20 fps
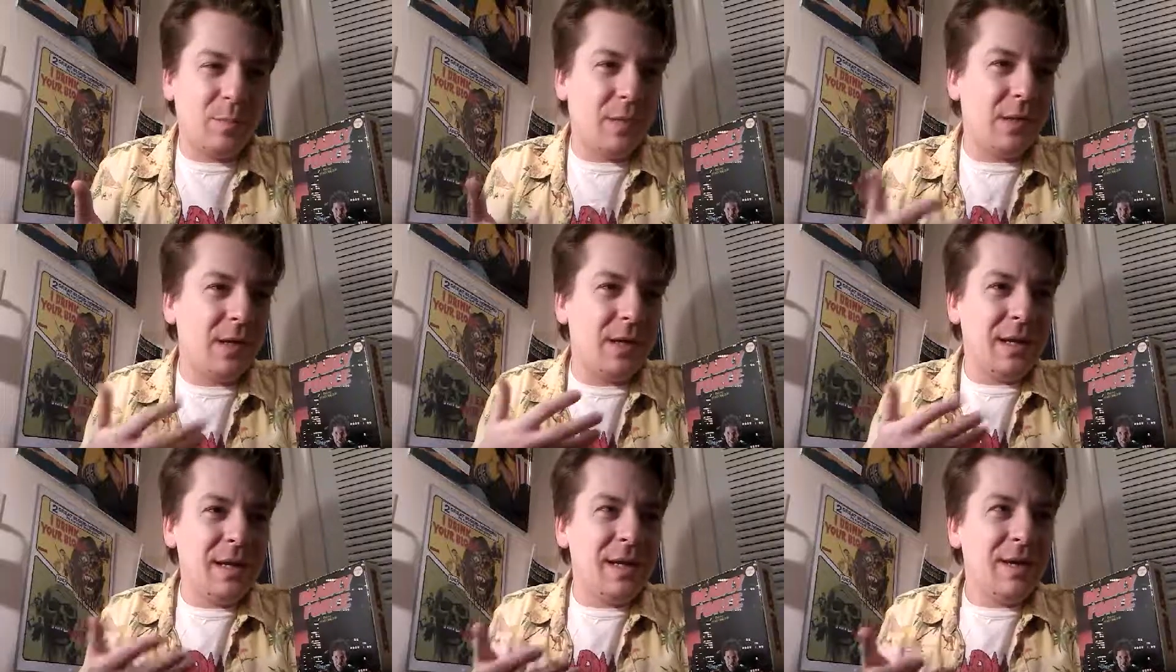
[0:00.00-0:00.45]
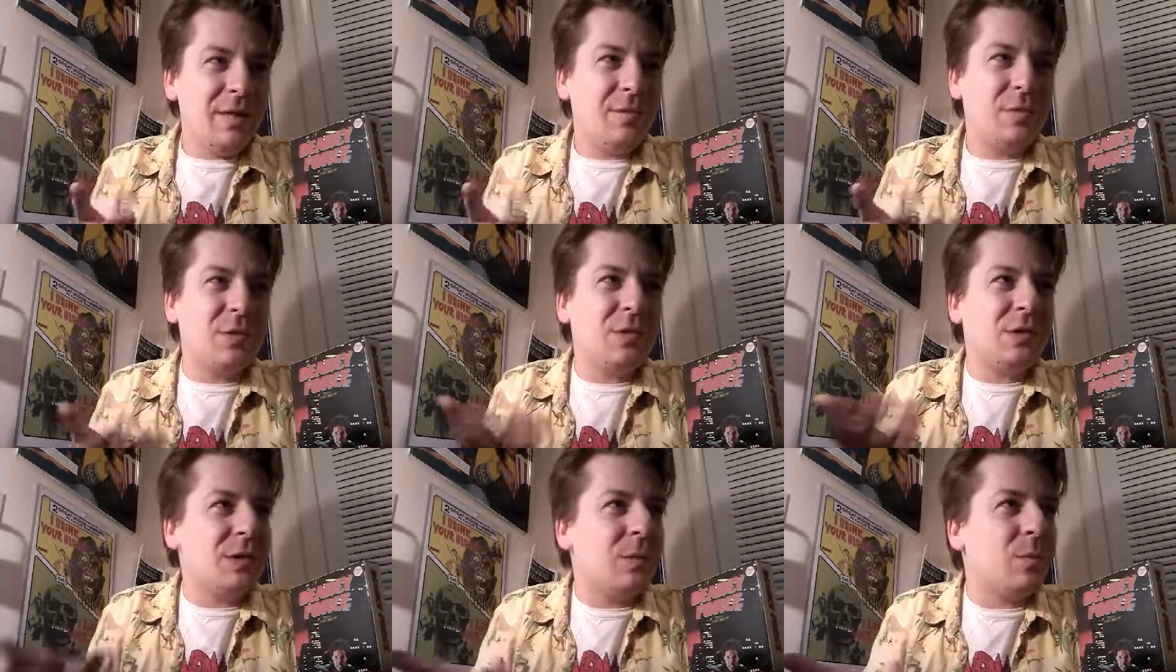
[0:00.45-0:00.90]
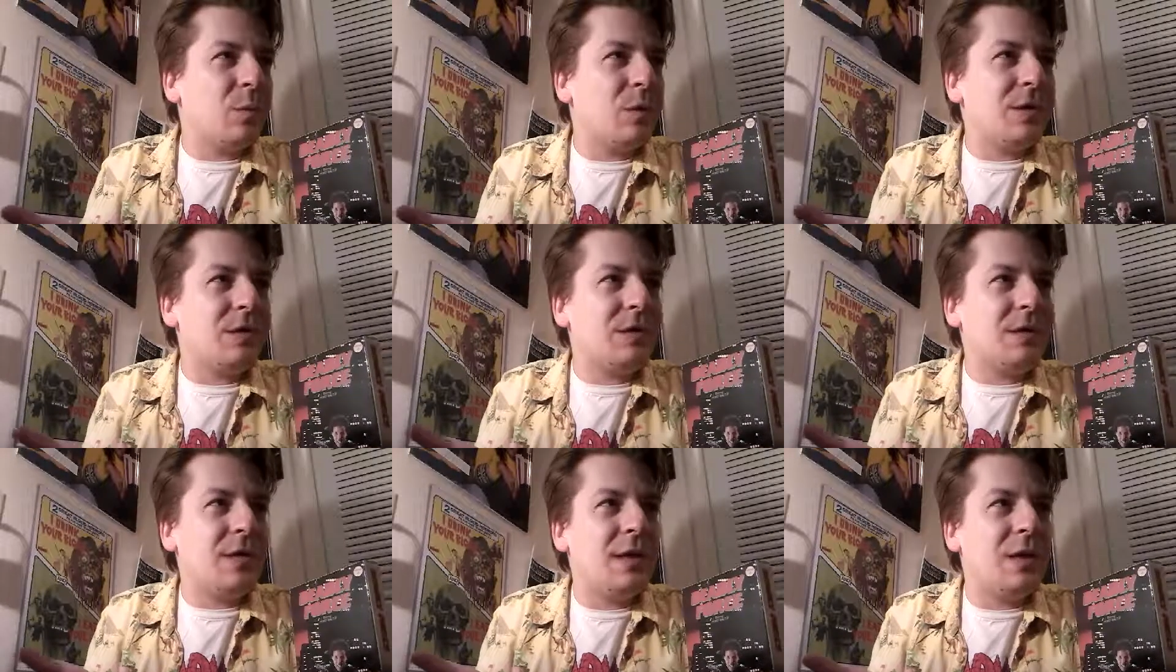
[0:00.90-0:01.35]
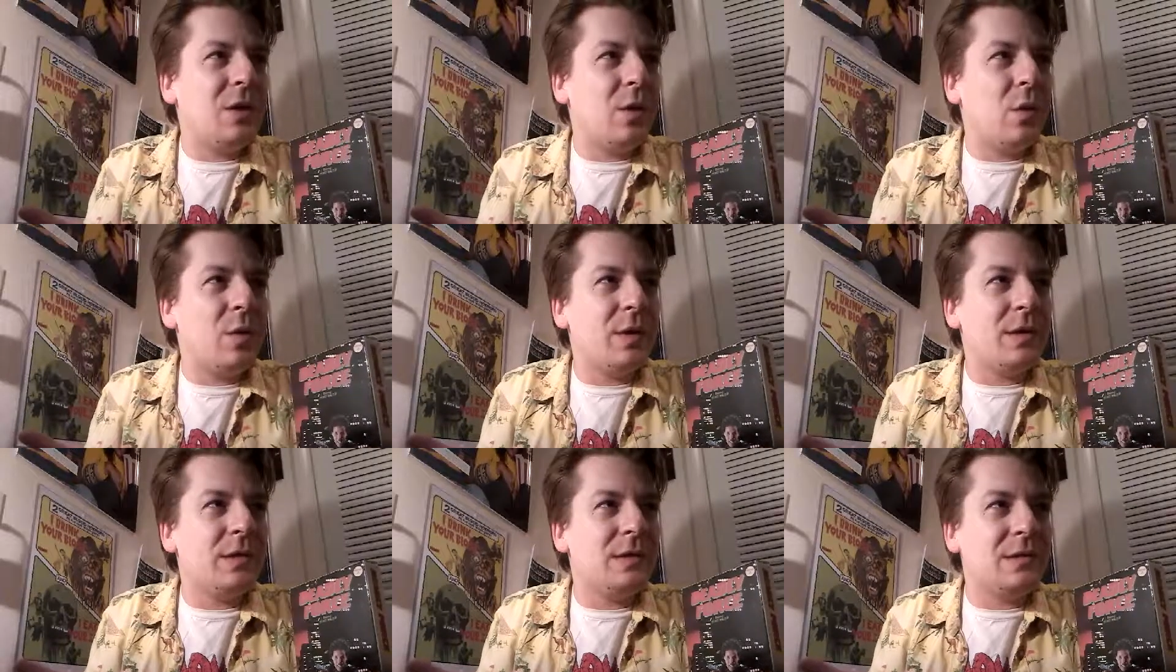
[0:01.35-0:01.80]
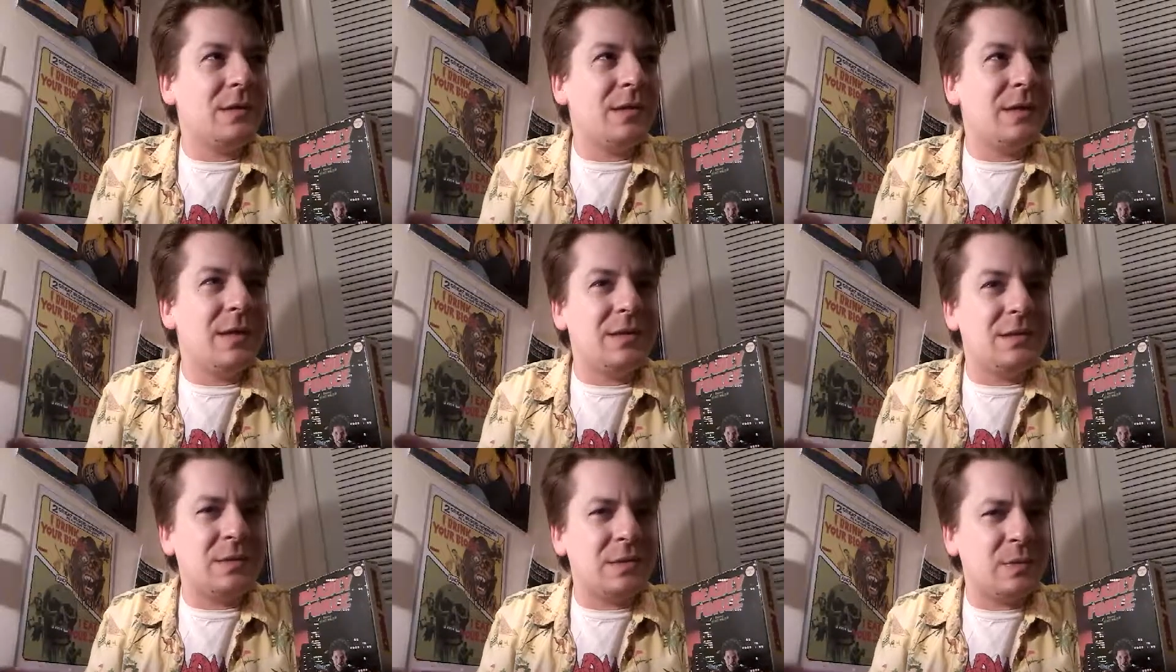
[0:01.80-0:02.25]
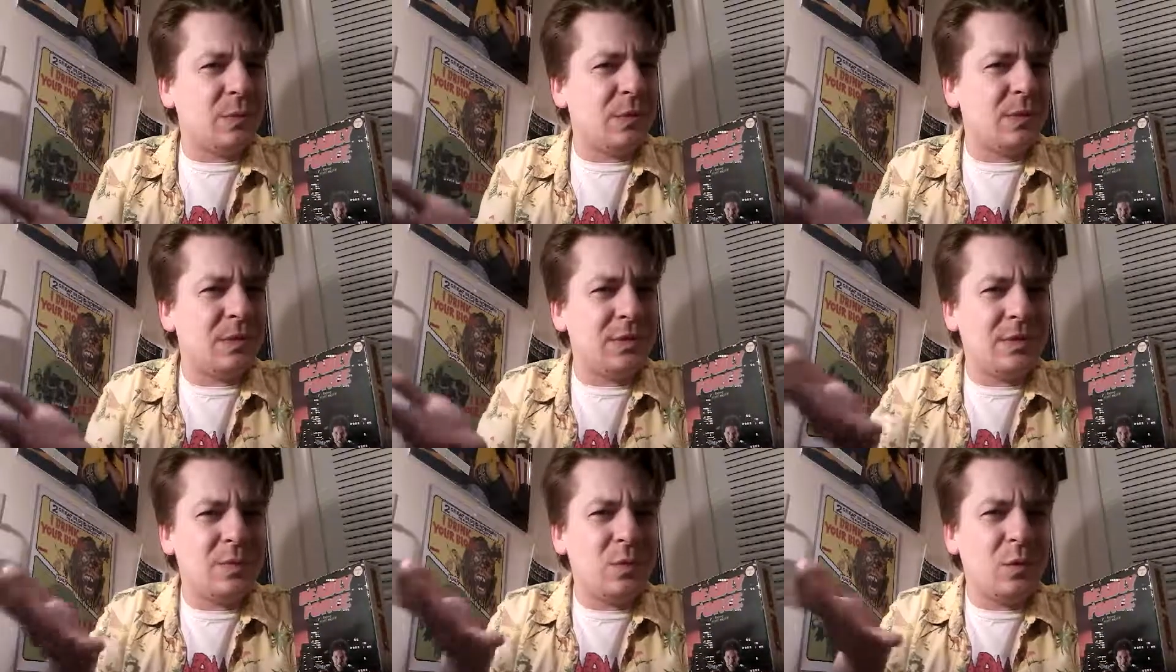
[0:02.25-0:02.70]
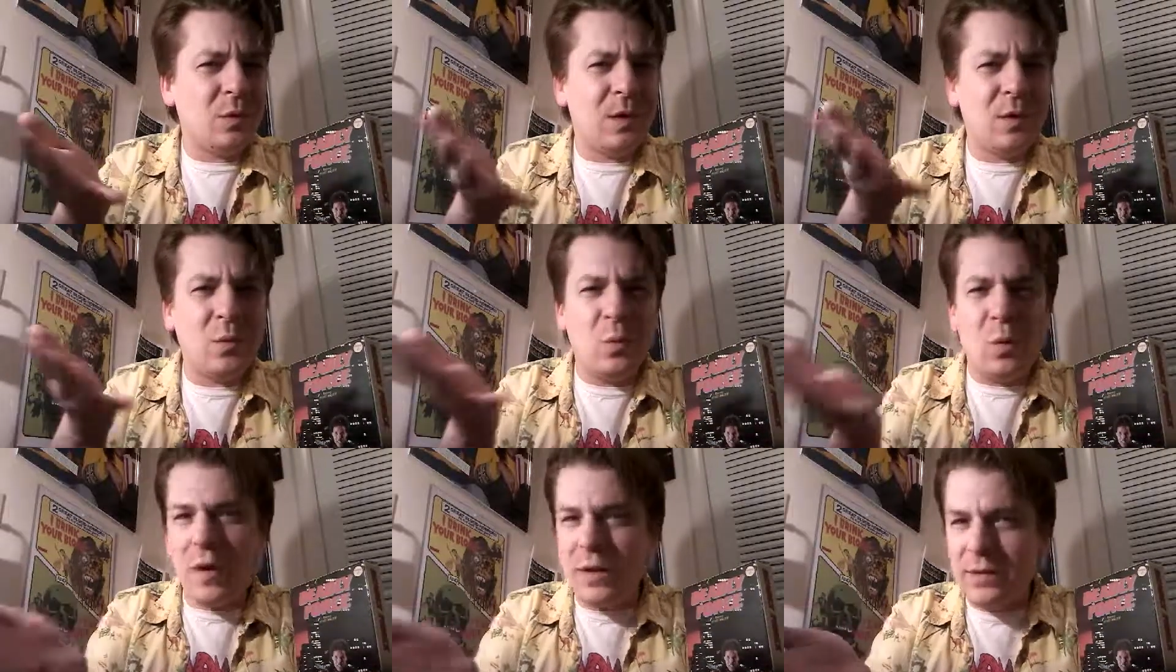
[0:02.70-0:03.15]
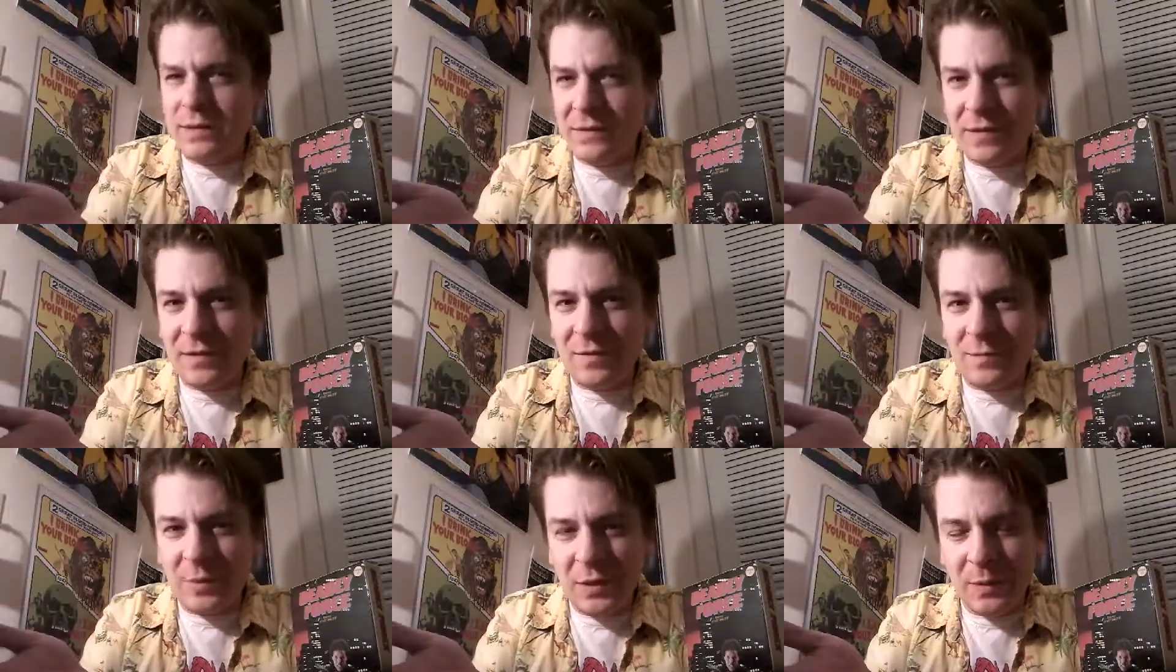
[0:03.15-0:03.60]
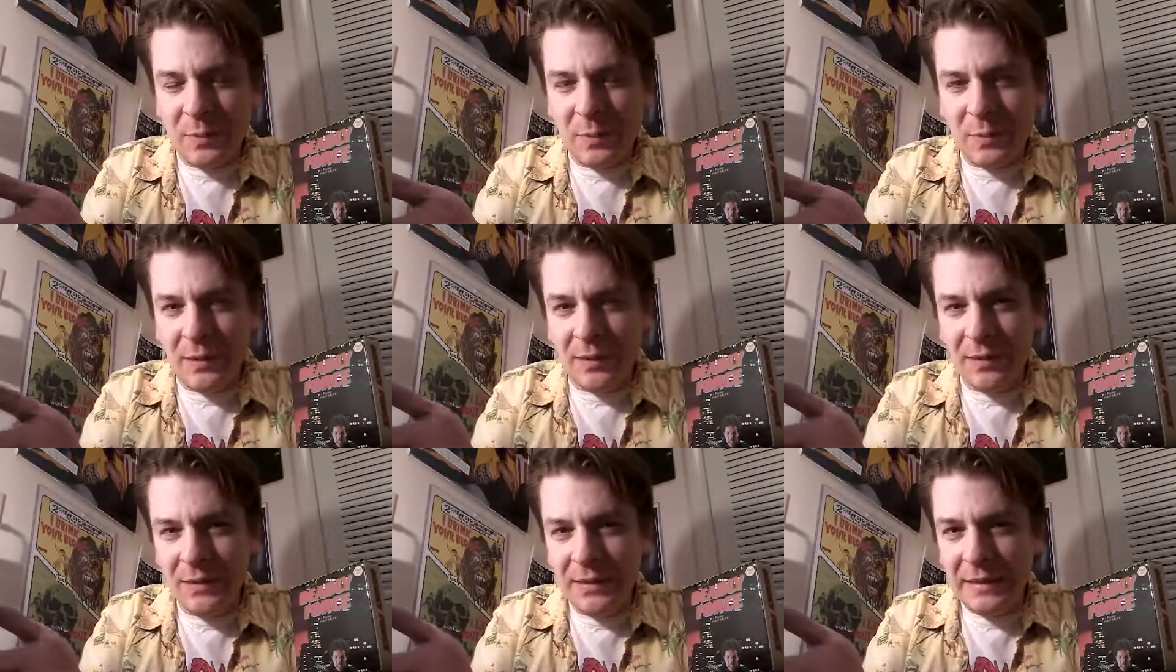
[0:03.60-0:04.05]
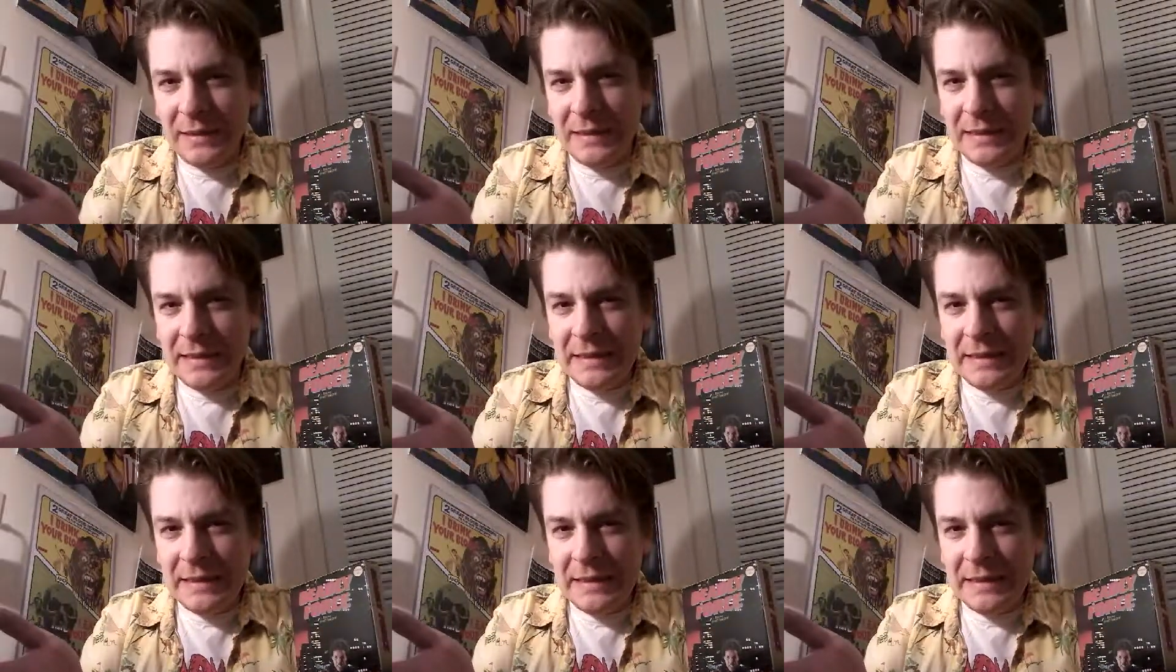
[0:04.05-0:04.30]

But for some reason, he always gets what he wants out of people,